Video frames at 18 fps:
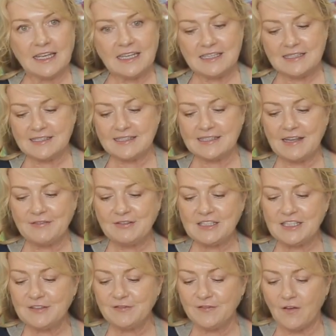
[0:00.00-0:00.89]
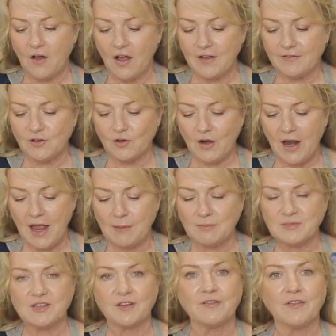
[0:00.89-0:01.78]
is 75
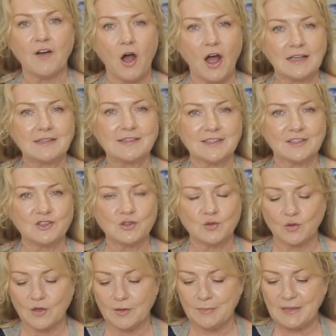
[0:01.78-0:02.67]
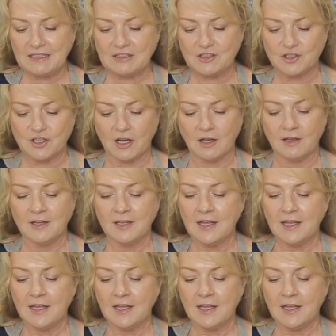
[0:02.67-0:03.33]
grams of icing sugar mixture.